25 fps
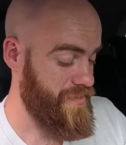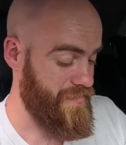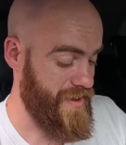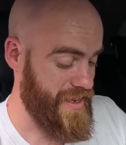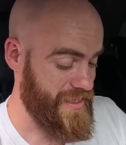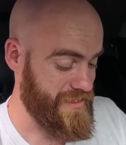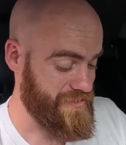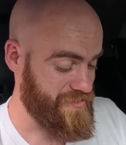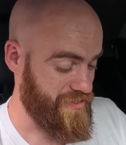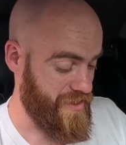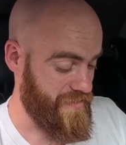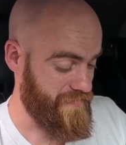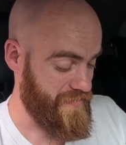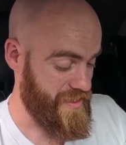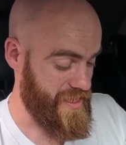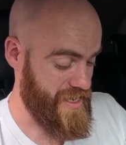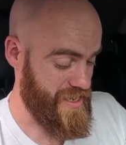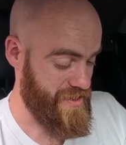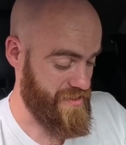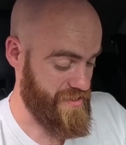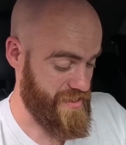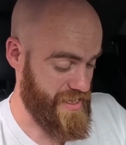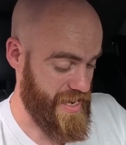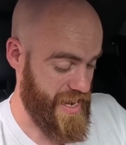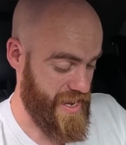a Range Rover
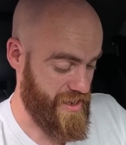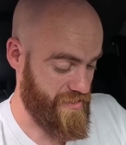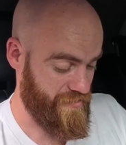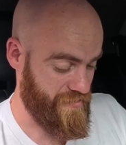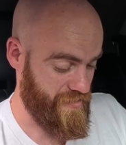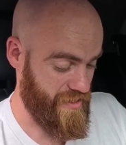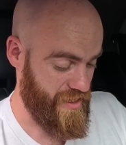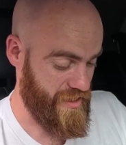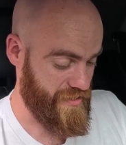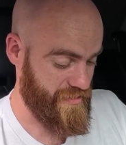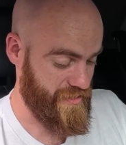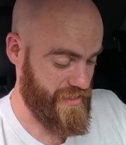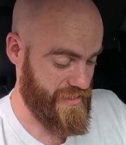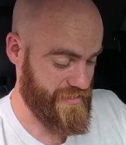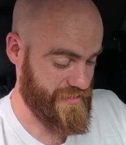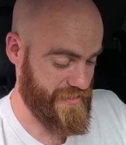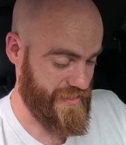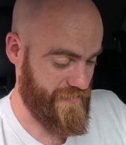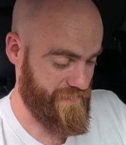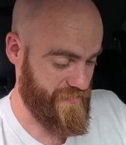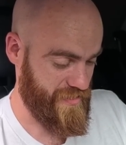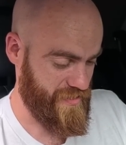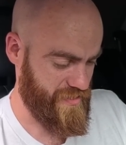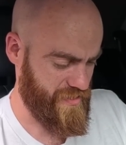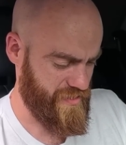here and now. Right, let's
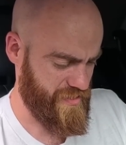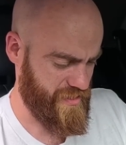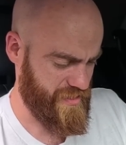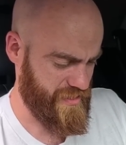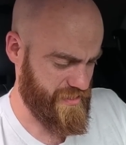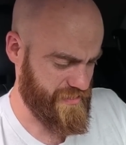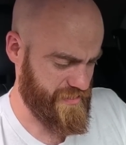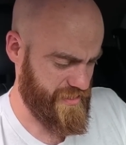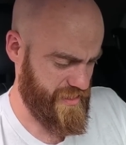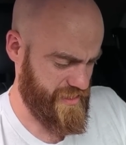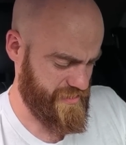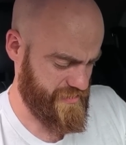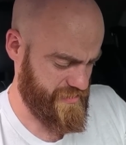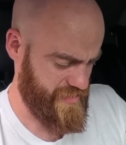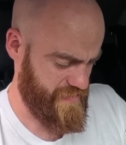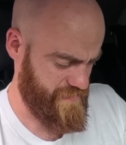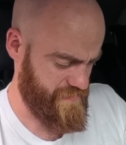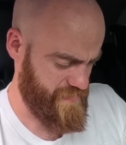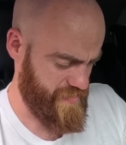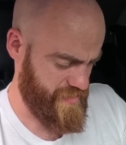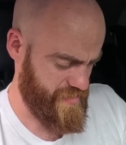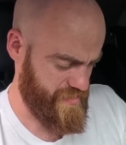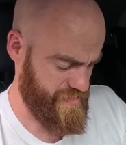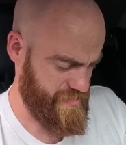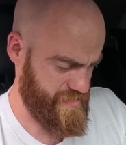have a look. Let's get his
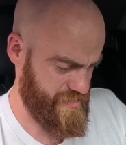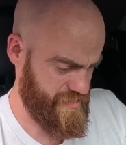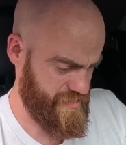number.